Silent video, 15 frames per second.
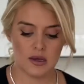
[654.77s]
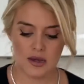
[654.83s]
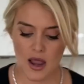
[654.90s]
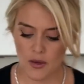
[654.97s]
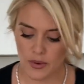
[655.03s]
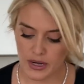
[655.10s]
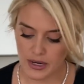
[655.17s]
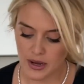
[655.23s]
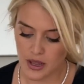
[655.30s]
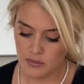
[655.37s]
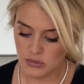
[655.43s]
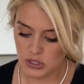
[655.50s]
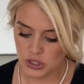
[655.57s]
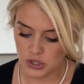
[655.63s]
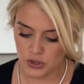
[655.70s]
Now when it
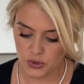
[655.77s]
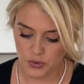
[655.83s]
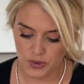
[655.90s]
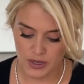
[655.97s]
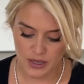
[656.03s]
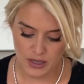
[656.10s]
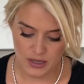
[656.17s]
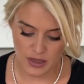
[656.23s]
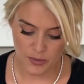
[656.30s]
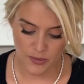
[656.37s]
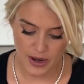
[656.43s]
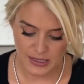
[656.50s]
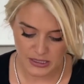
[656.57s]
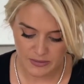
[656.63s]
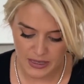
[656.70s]
comes to the
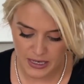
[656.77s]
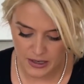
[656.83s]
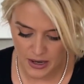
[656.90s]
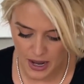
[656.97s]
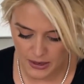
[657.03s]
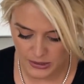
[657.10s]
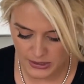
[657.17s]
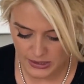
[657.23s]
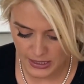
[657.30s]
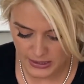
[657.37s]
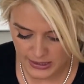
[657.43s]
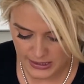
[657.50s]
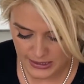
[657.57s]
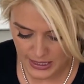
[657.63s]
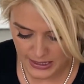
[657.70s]
breast meat, I just like
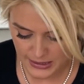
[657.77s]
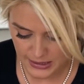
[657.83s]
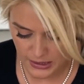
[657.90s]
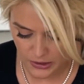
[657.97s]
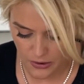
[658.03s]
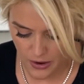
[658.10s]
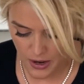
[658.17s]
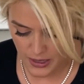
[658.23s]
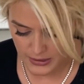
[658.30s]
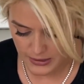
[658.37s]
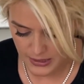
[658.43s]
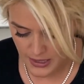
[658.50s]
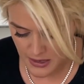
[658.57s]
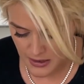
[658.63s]
to slice it across